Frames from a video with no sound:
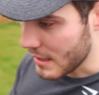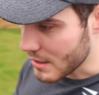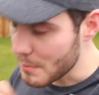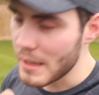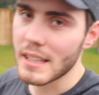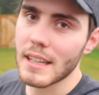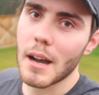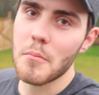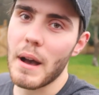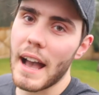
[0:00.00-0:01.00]
is making a
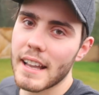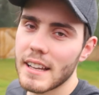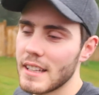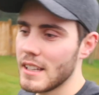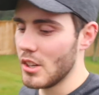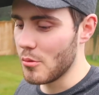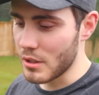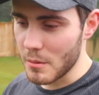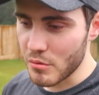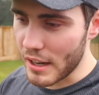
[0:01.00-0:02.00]
comeback
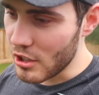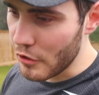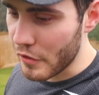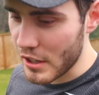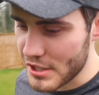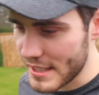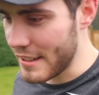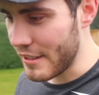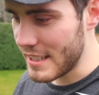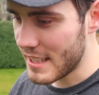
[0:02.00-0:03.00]
with a brand new fresh
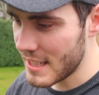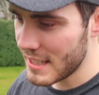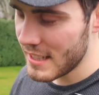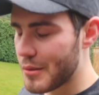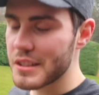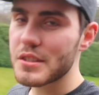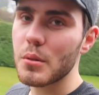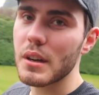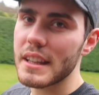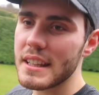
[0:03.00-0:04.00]
series. Once
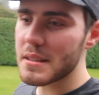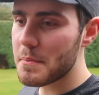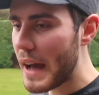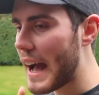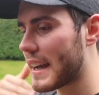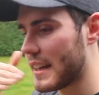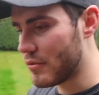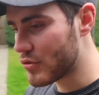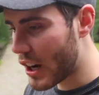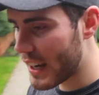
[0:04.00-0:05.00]
all of these are back
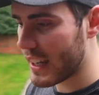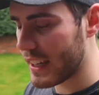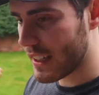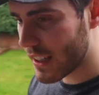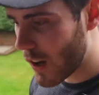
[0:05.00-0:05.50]
and running and